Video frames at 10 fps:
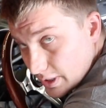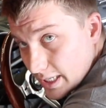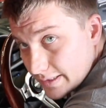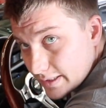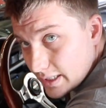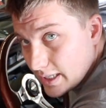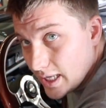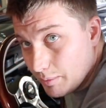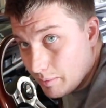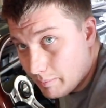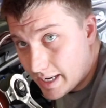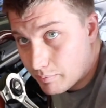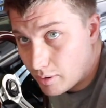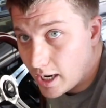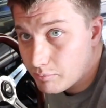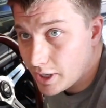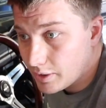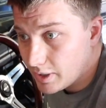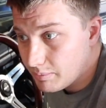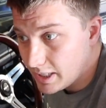guys. I mean, it might prime right
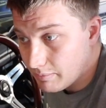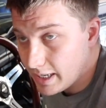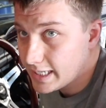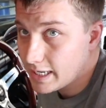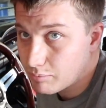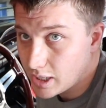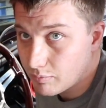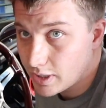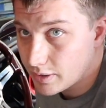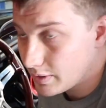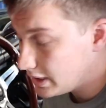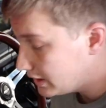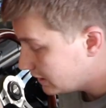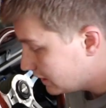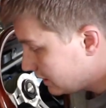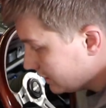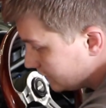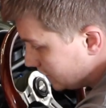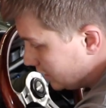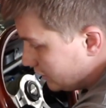away, but it might not prime right away.
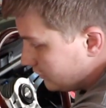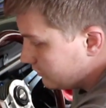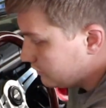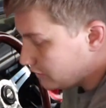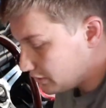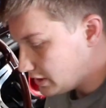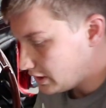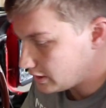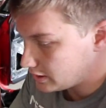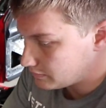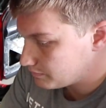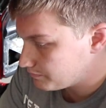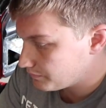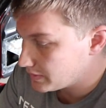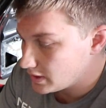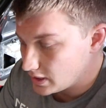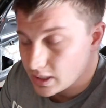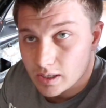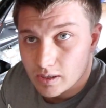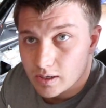So turn the key on,
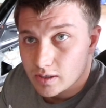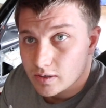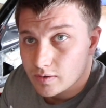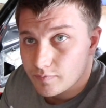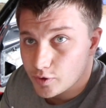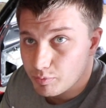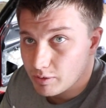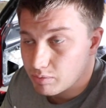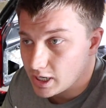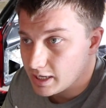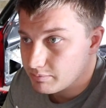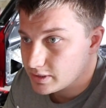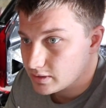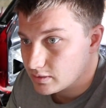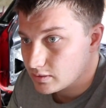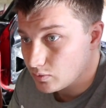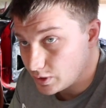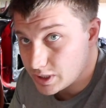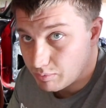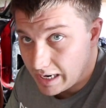fuel pump primed,
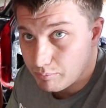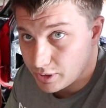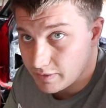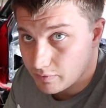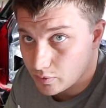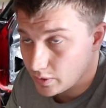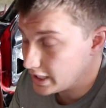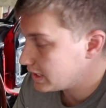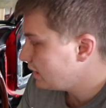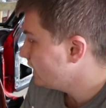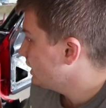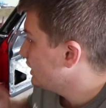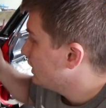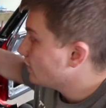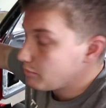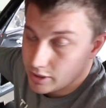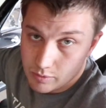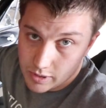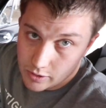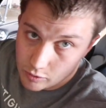which it primed pretty quick compared
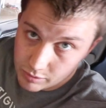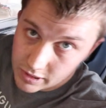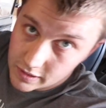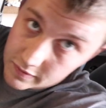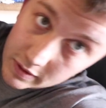to what it normally does.